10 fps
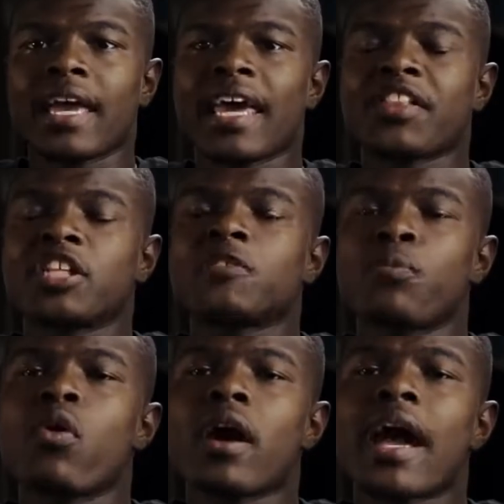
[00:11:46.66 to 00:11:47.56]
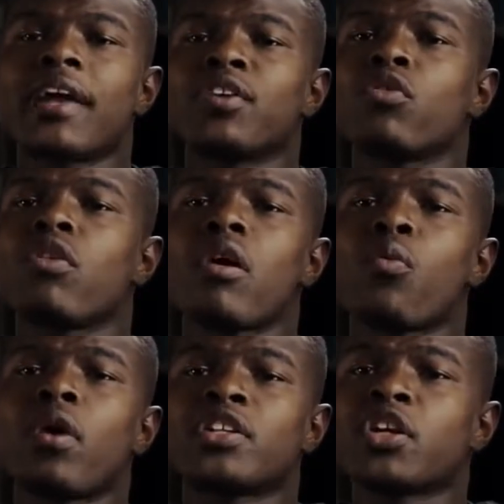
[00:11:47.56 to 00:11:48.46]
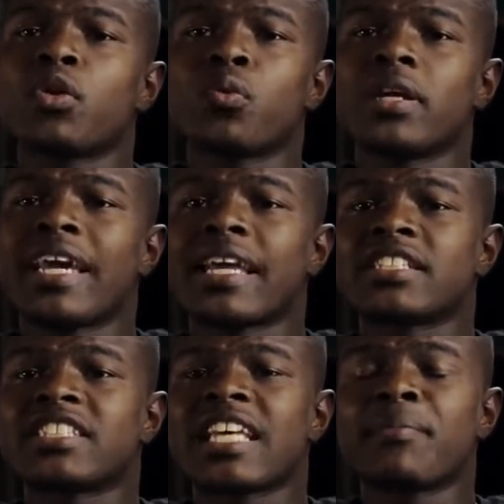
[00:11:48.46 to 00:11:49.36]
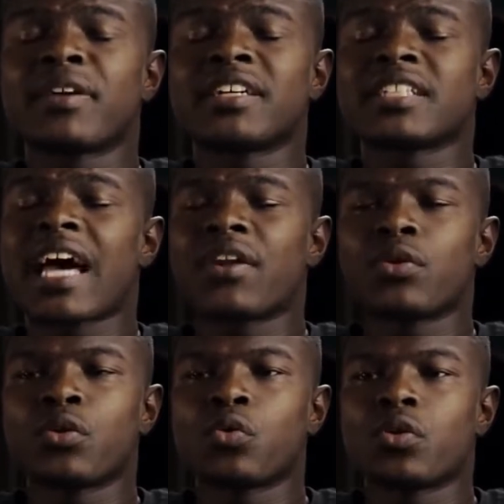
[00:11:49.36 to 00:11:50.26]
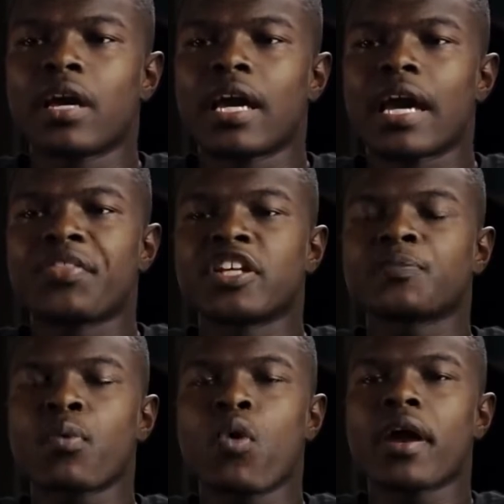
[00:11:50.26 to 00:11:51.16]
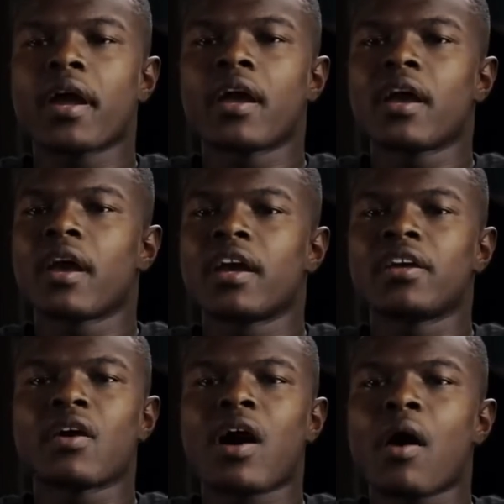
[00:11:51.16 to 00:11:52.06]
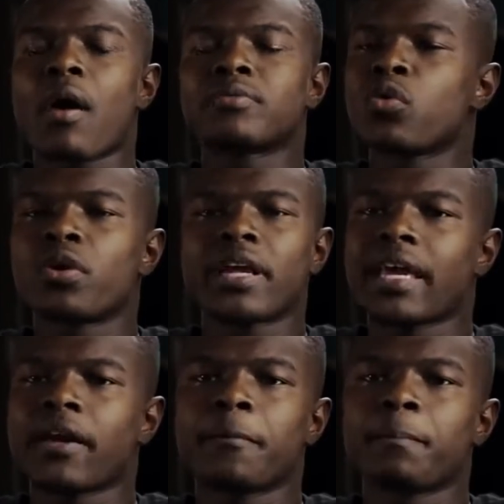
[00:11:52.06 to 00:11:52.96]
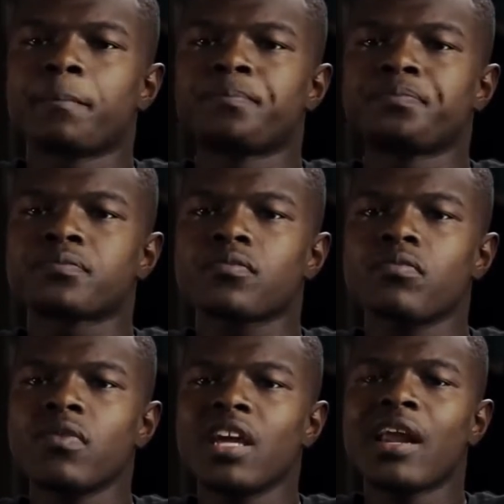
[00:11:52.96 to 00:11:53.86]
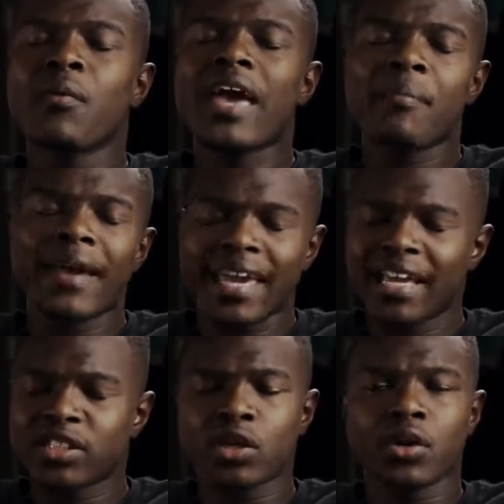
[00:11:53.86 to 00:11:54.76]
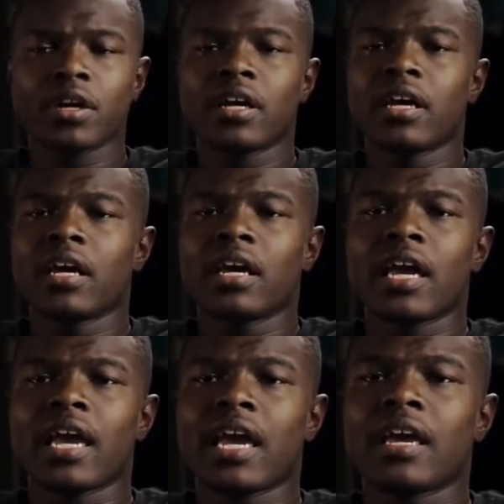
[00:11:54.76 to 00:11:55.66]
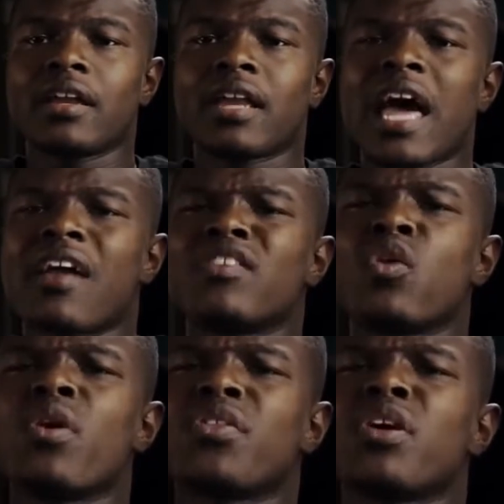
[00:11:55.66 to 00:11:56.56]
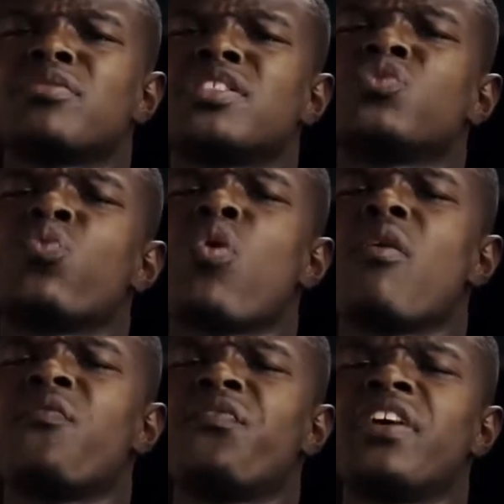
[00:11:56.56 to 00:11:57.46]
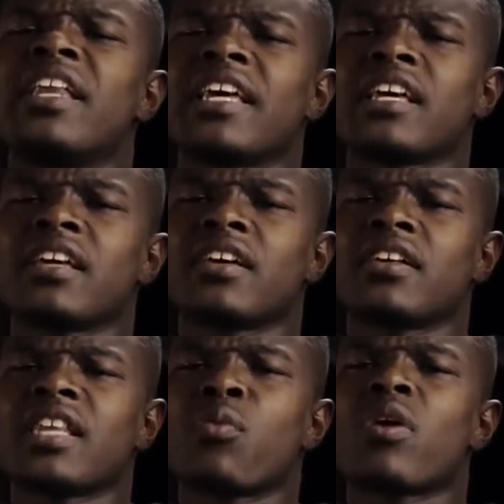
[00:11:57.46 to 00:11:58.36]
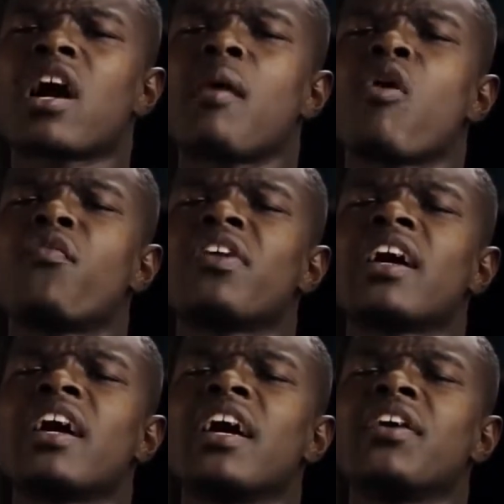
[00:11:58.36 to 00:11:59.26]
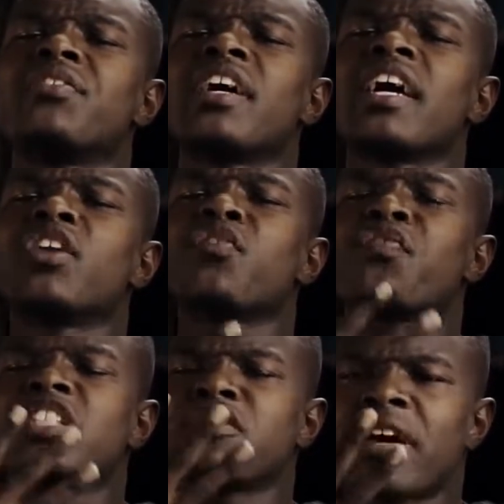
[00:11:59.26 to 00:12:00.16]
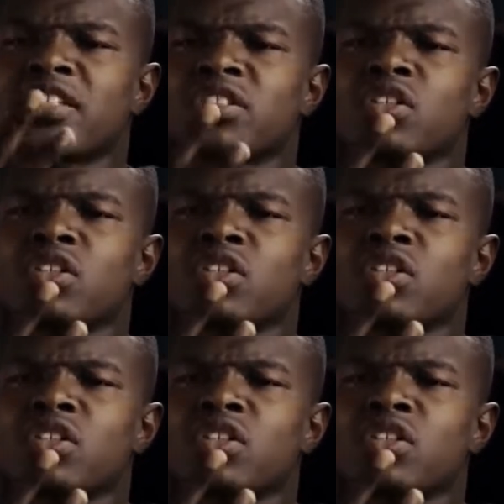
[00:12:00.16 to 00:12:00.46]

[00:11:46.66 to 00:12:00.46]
and at this point, I no longer wanted to hear what he had to say because I knew at this point, you know, I, I was going to hell. And I would have my head turned, and out of nowhere, there was this one feeling that would come over the, the interface of my